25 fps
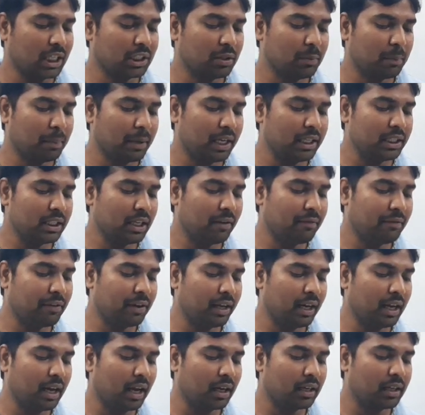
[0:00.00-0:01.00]
price of
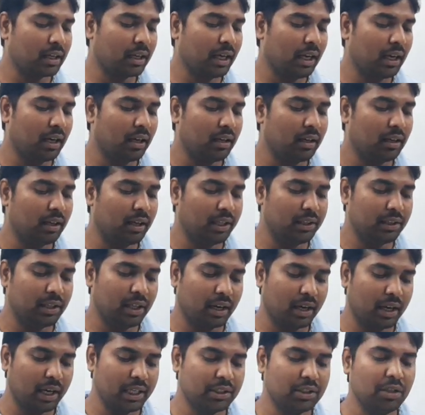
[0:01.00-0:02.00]
an article in
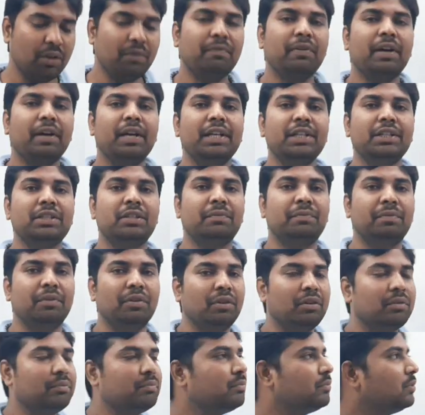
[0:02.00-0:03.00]
the ratio
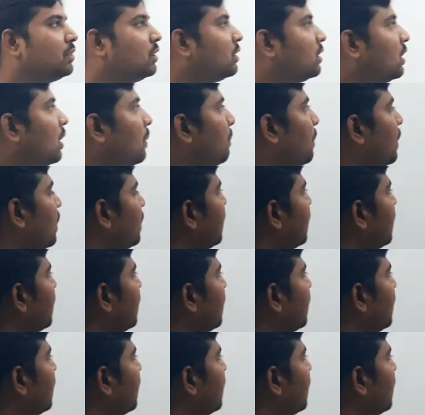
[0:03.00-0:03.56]
5:4. Simple